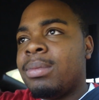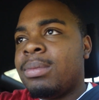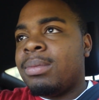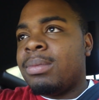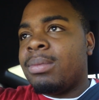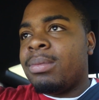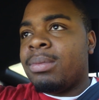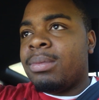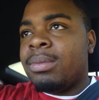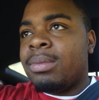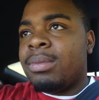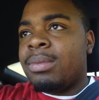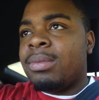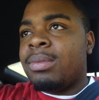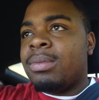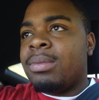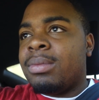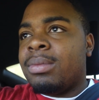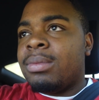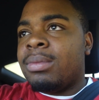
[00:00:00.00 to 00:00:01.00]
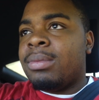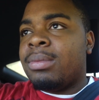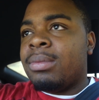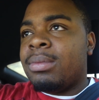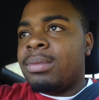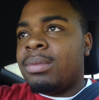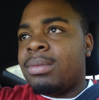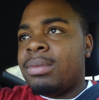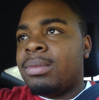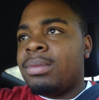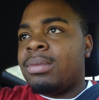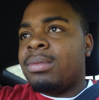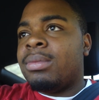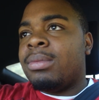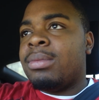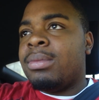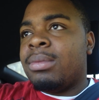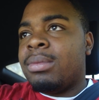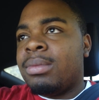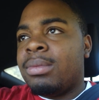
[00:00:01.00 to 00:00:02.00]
[no speech]